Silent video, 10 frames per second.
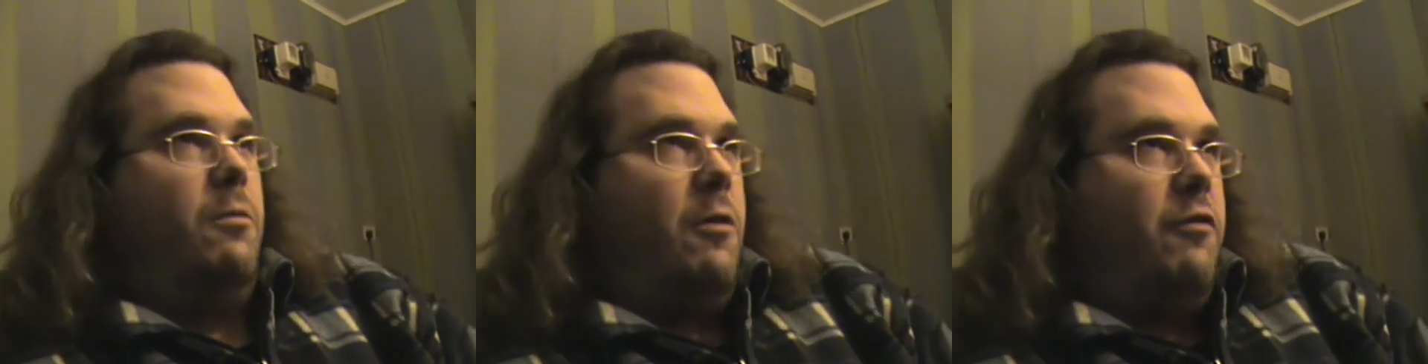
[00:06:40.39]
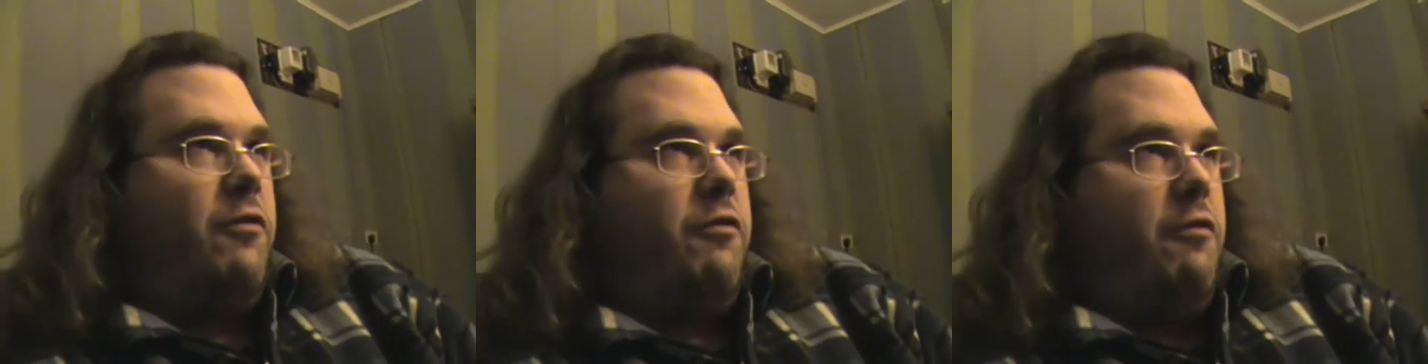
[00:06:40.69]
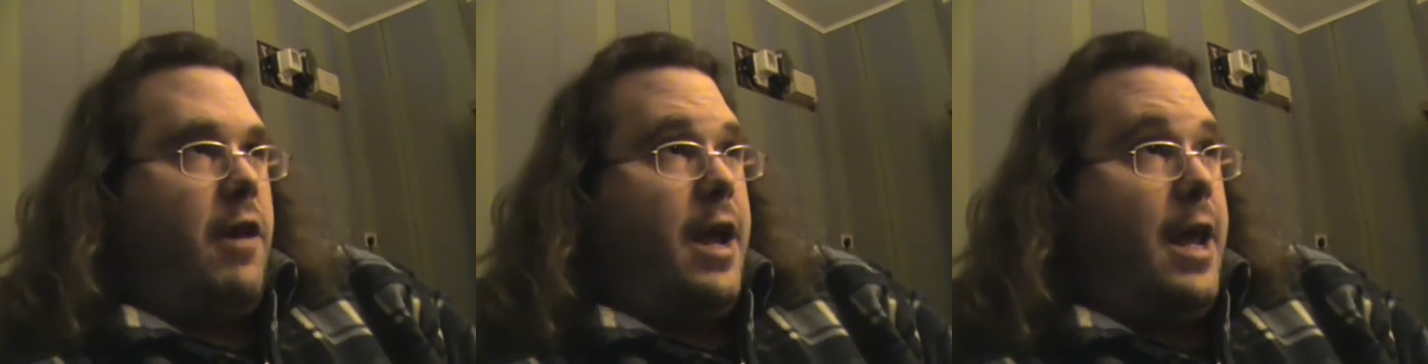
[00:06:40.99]

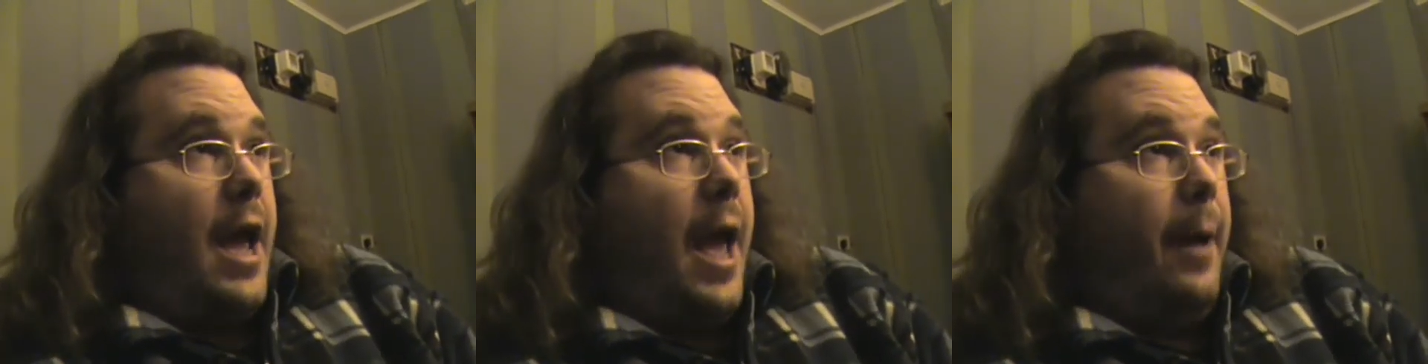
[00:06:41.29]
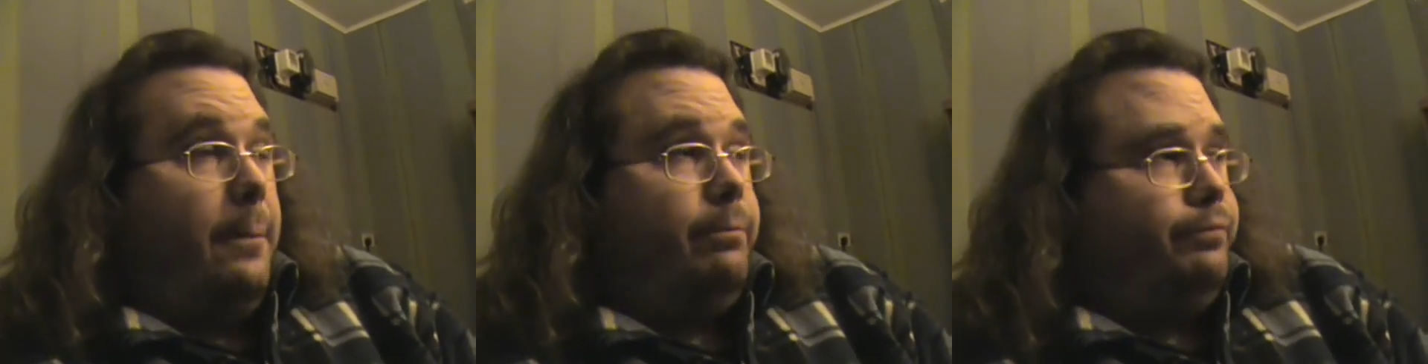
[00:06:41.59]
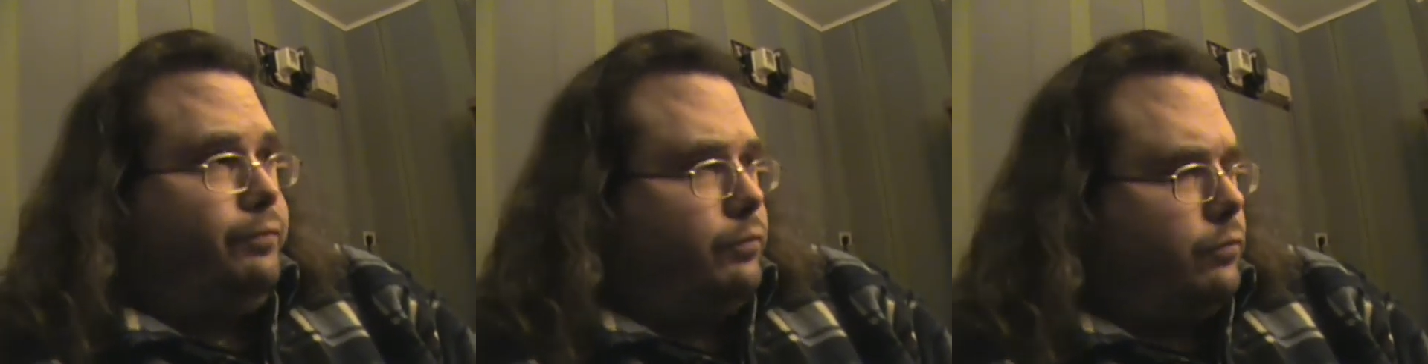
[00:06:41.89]

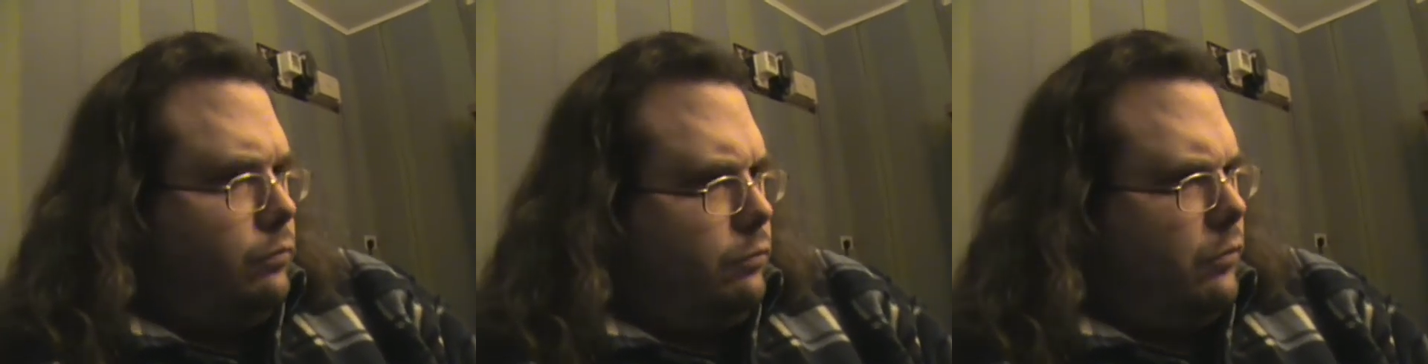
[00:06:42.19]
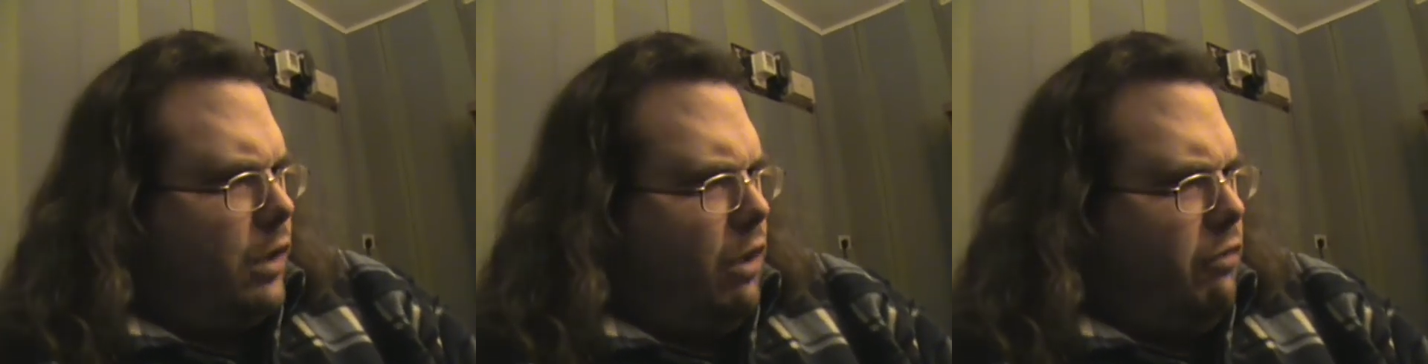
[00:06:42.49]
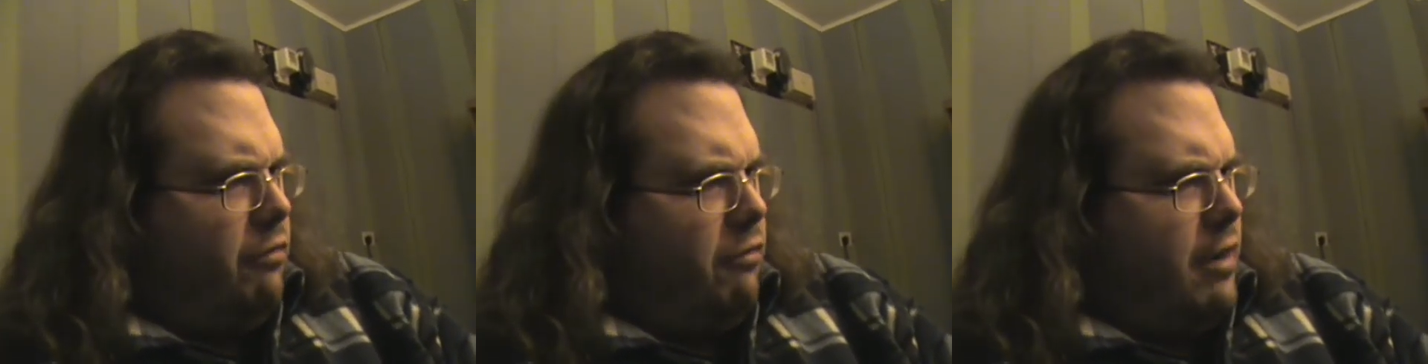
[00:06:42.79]

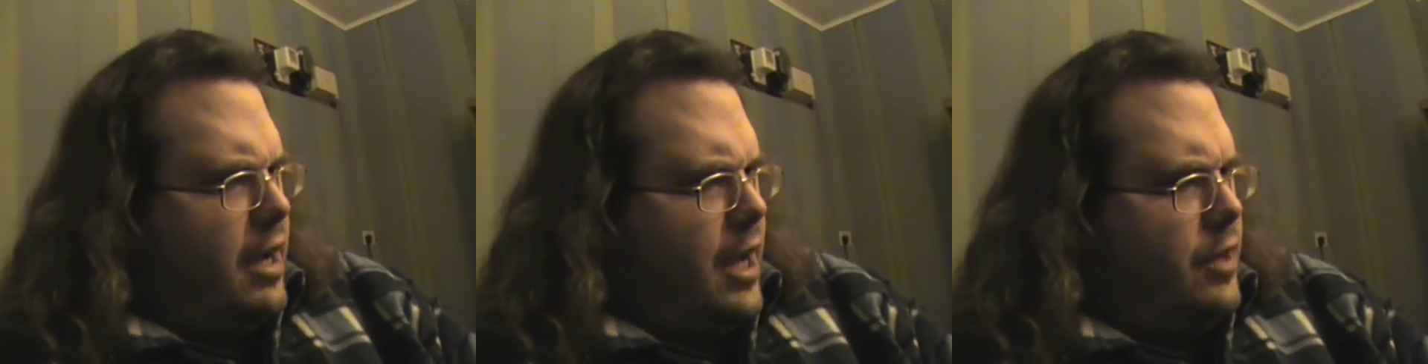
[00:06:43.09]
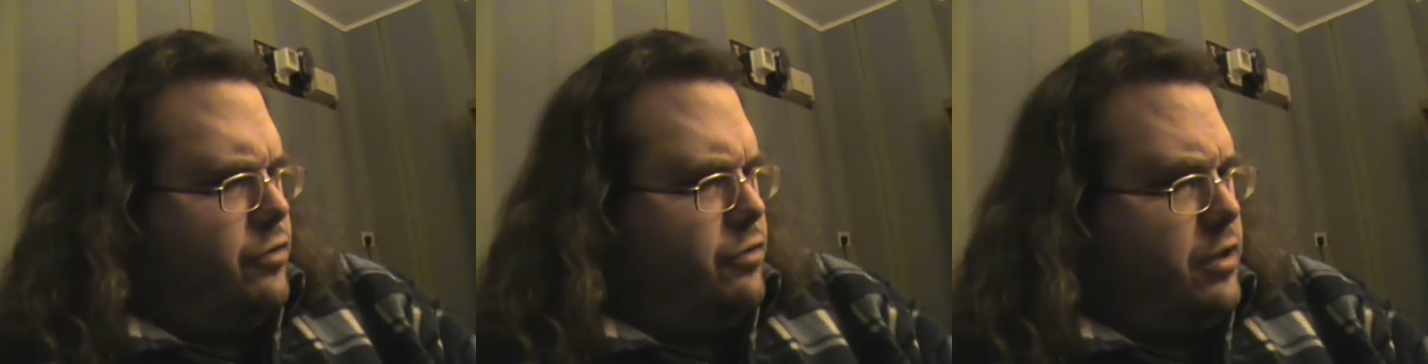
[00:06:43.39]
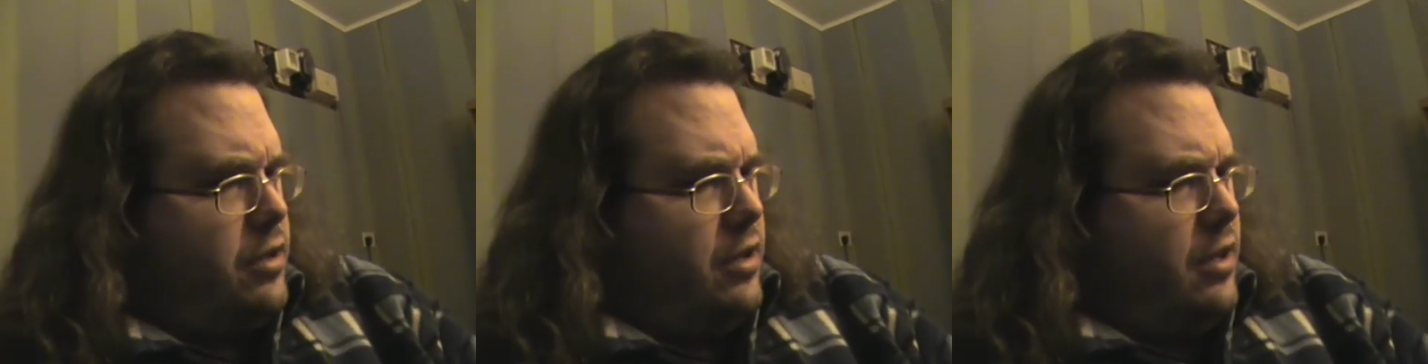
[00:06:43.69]

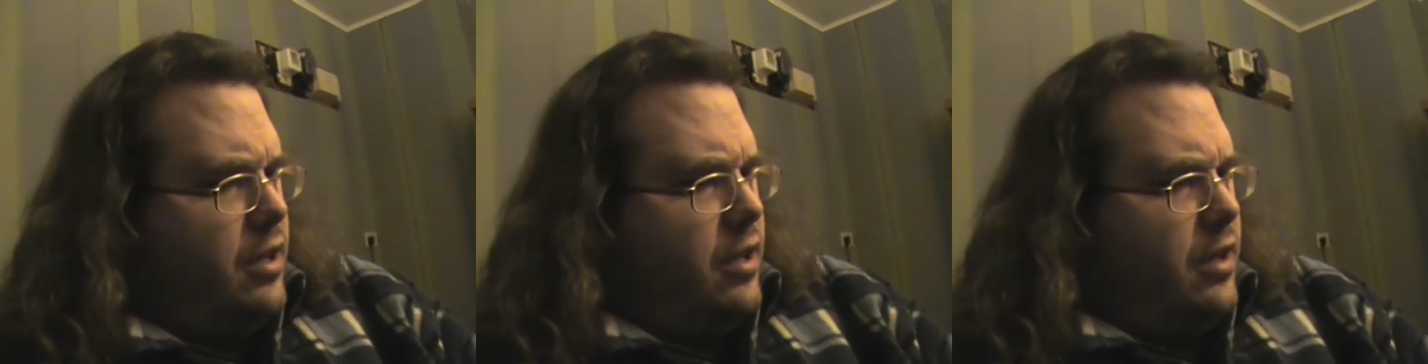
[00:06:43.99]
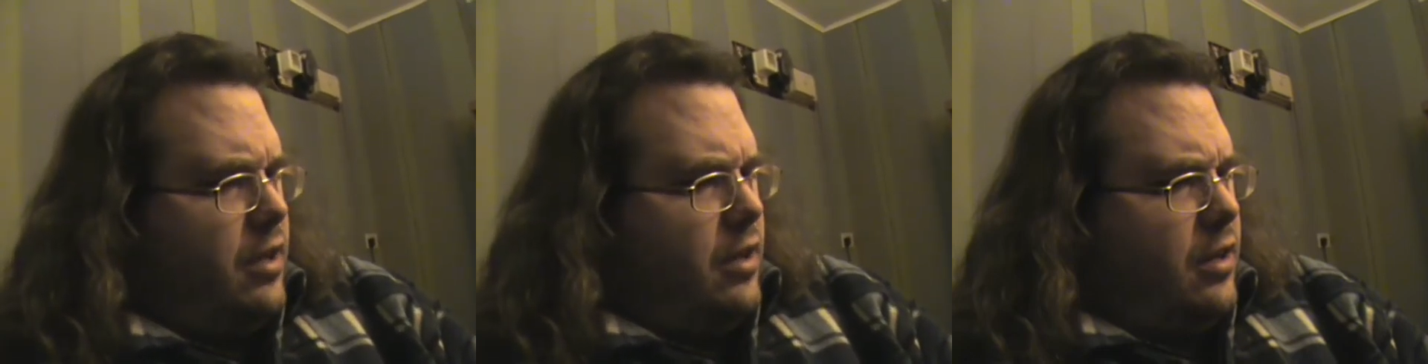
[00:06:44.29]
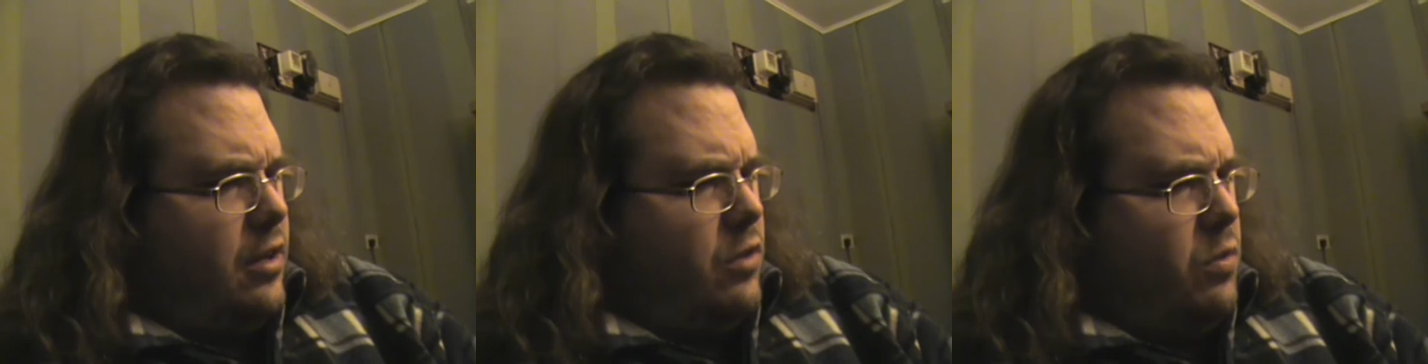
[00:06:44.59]
300
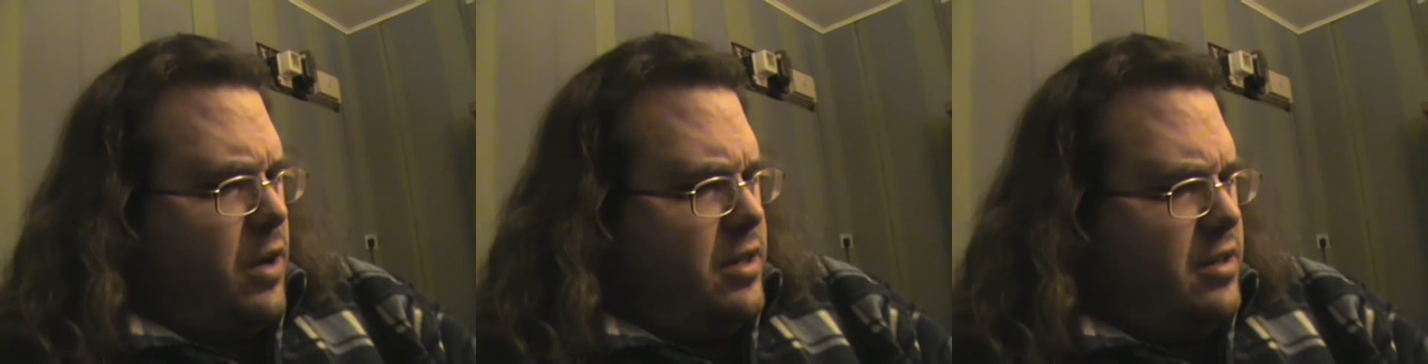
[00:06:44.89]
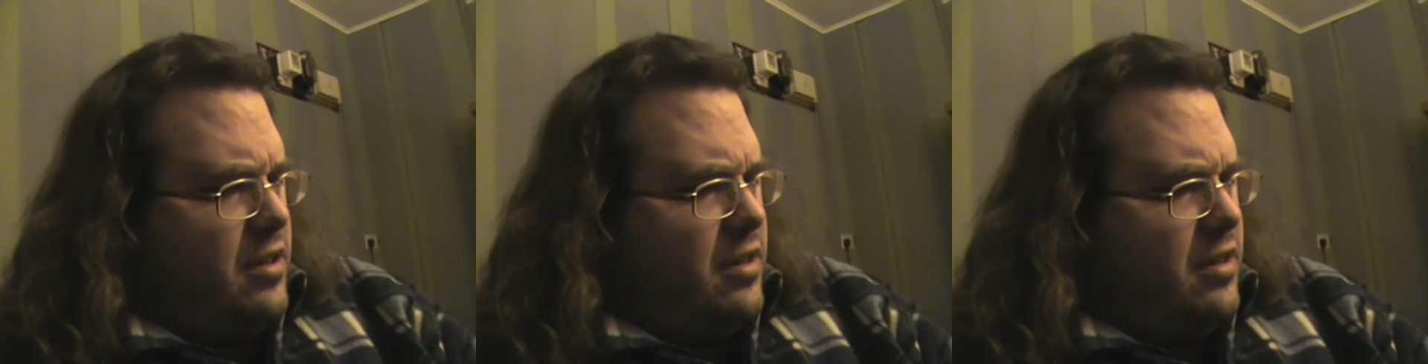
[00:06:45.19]
quid.